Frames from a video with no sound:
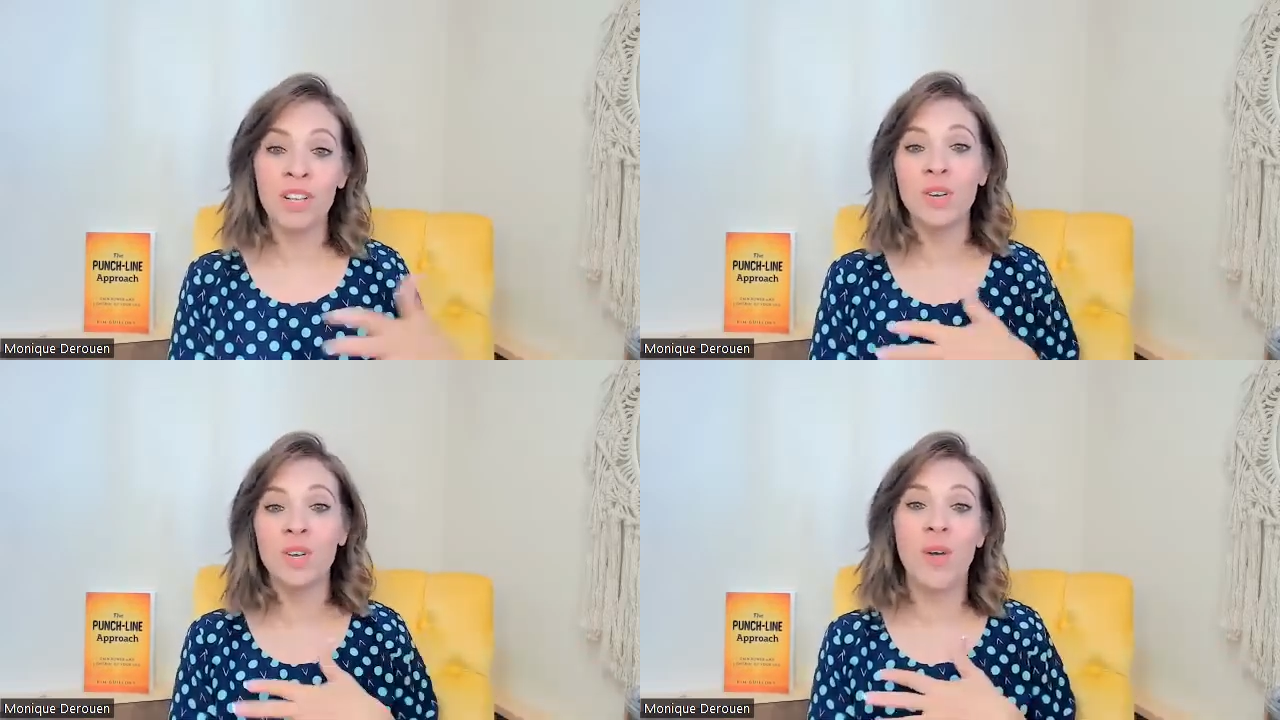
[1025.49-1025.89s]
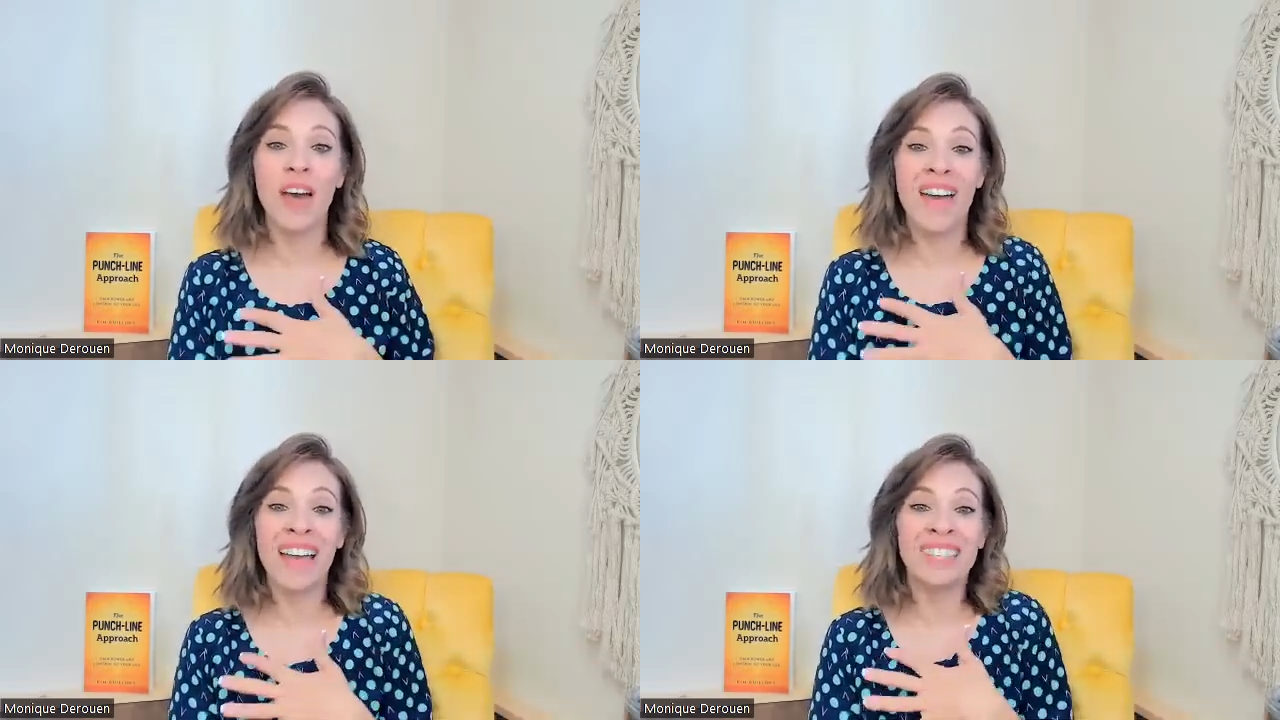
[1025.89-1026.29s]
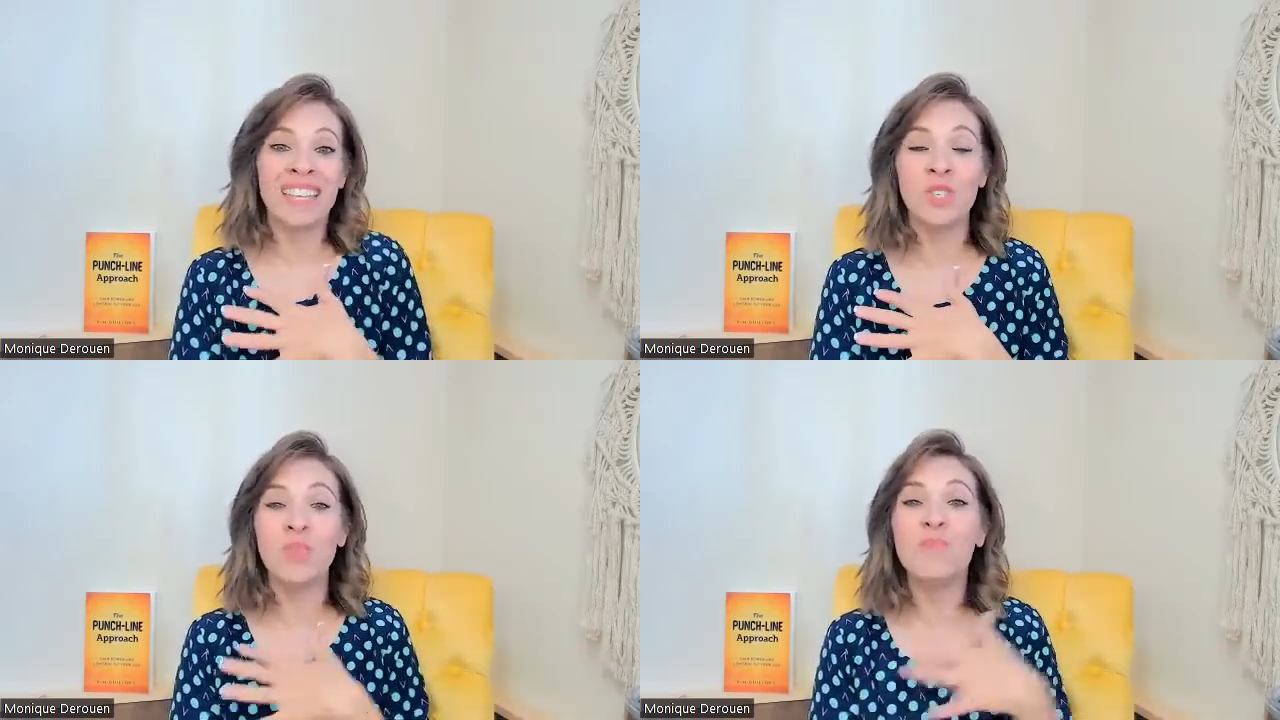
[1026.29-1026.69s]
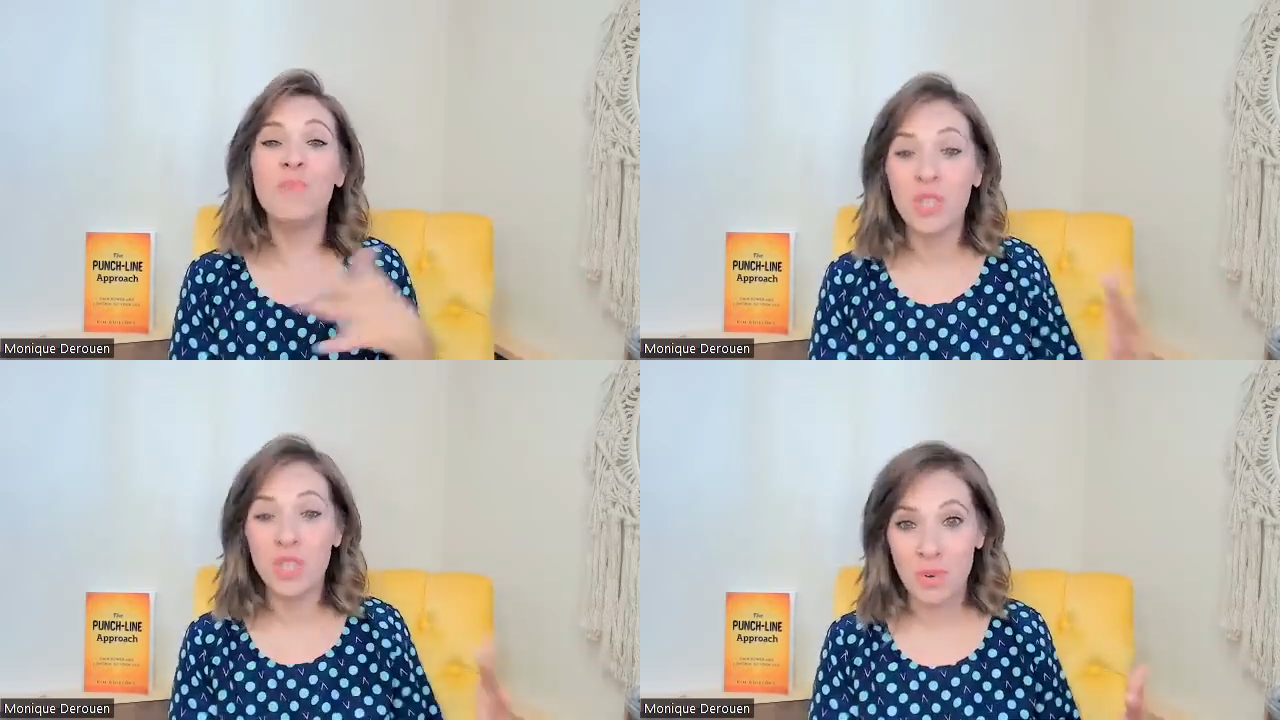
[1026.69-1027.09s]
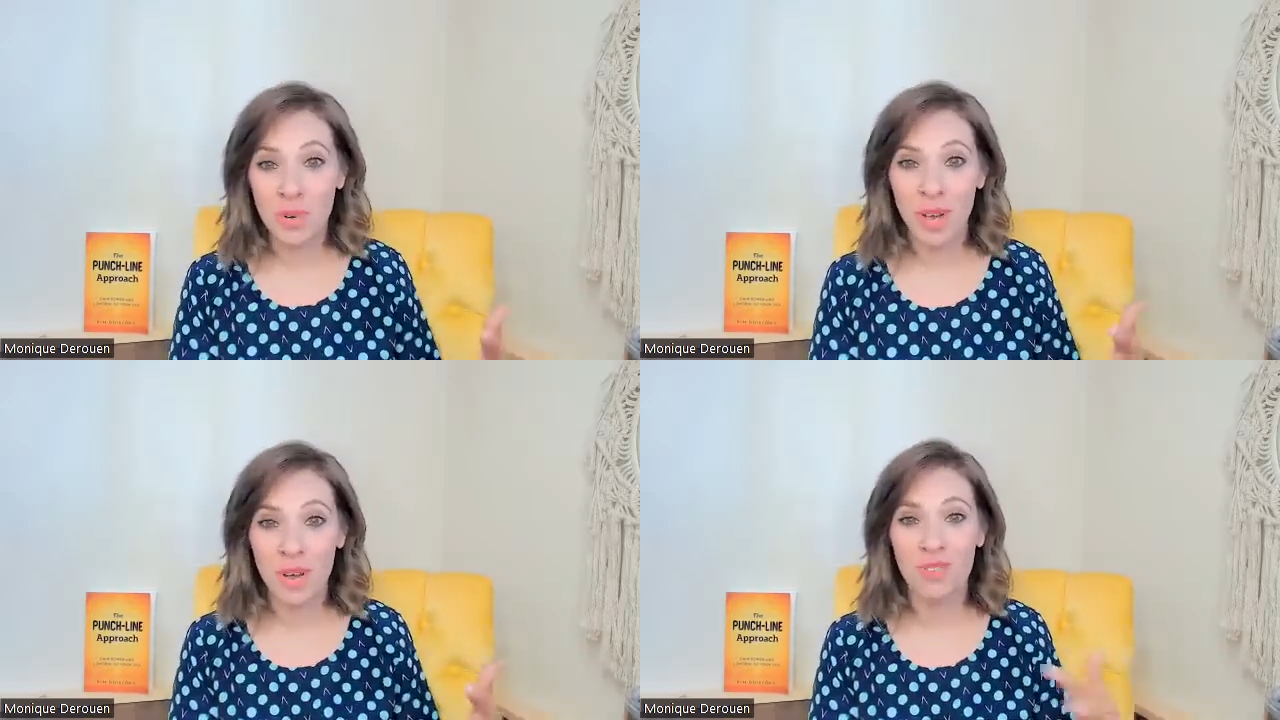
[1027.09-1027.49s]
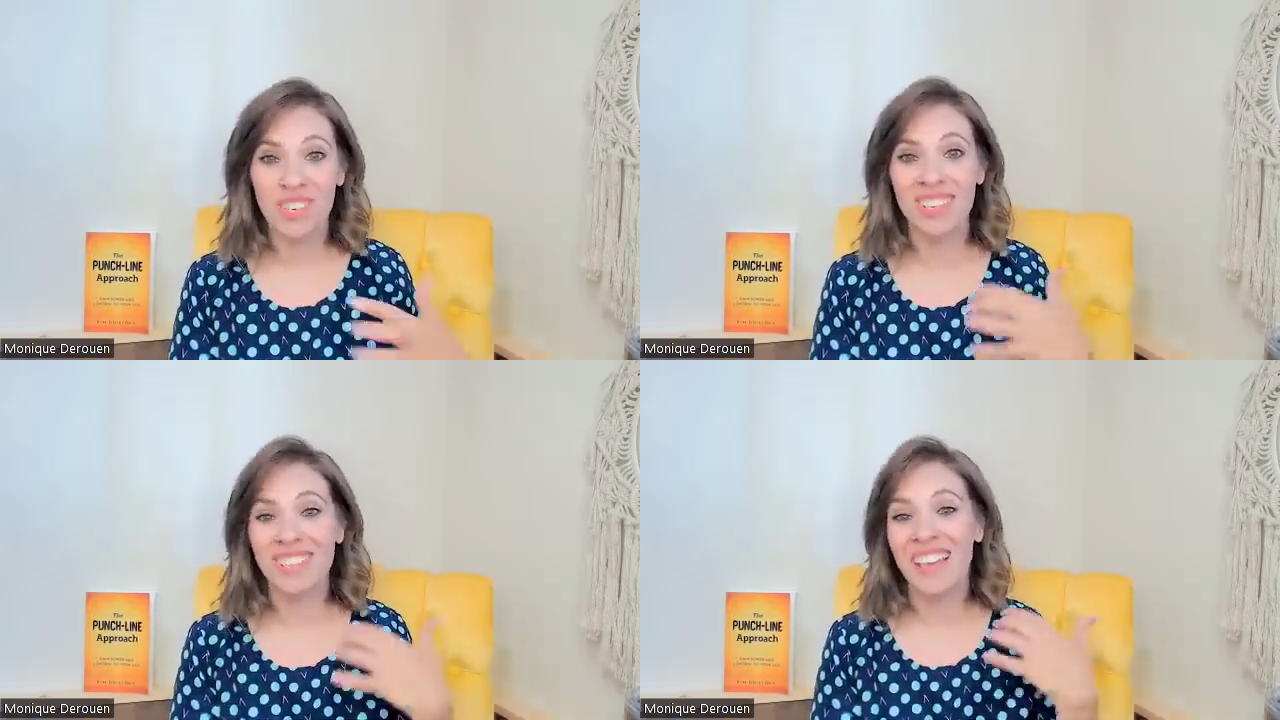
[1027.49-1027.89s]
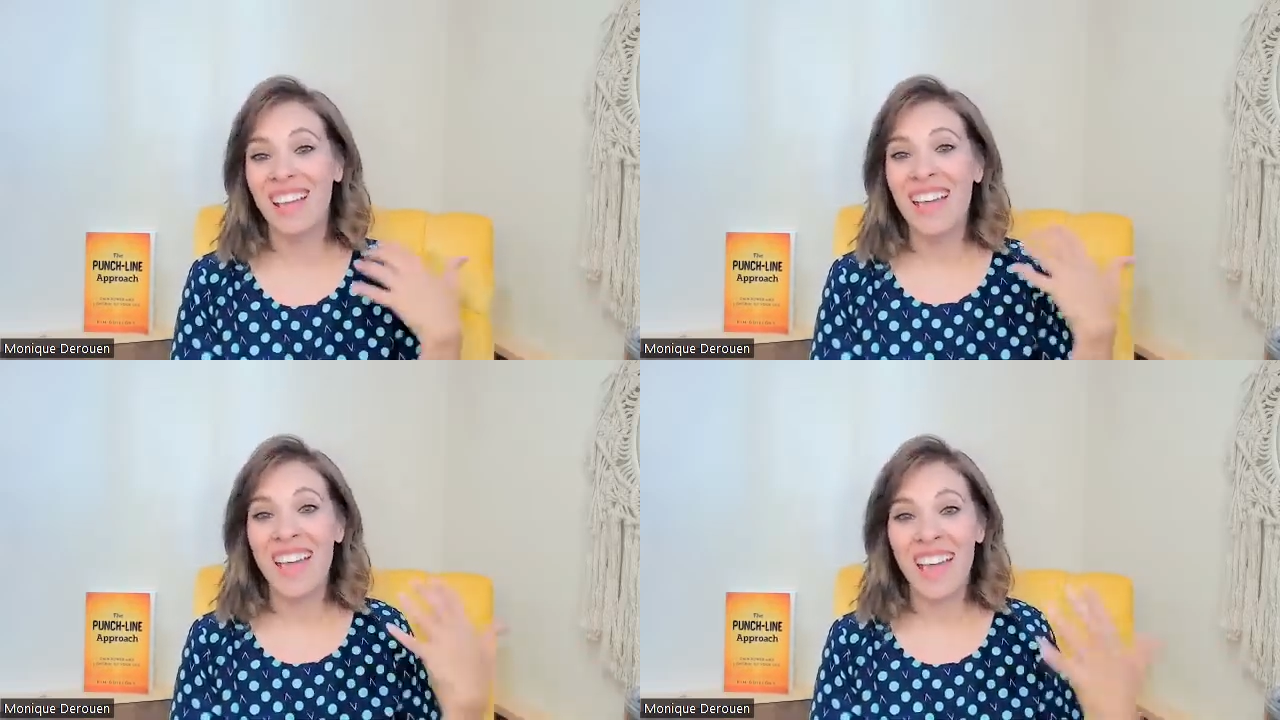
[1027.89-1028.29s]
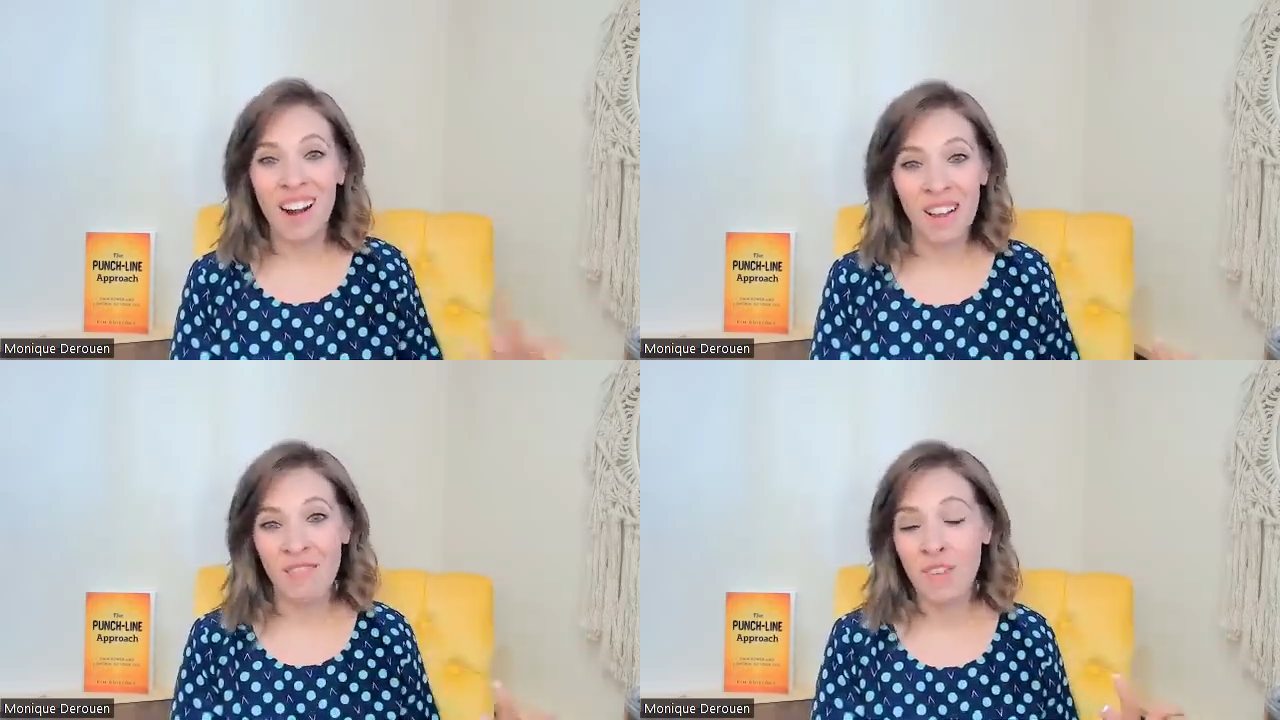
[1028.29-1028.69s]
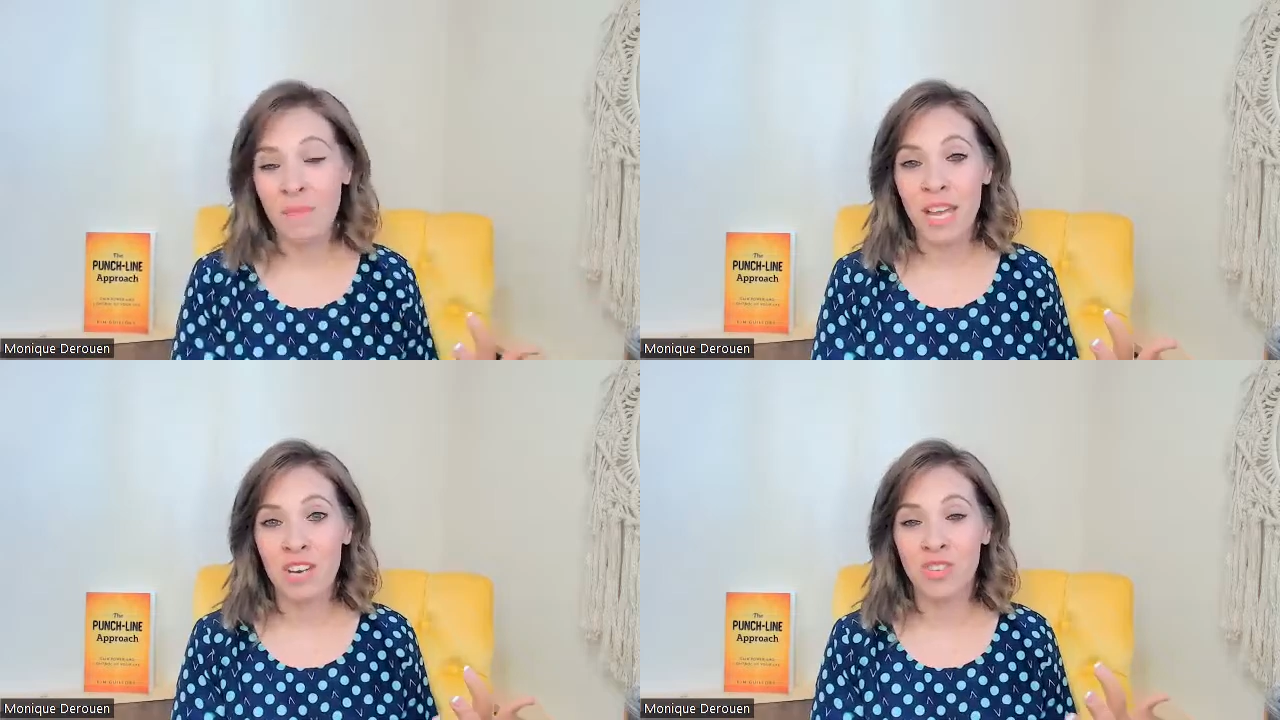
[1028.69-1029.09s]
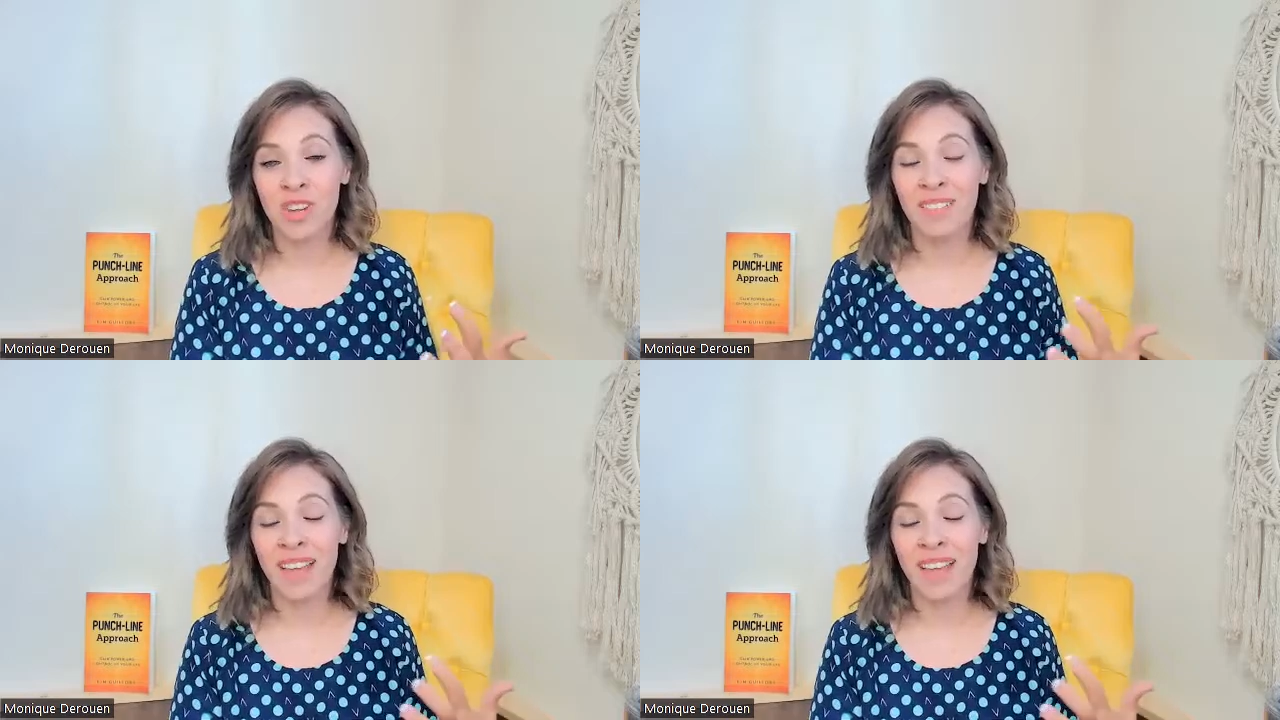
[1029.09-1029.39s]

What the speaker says: and so you have access to multiple coaches and our information.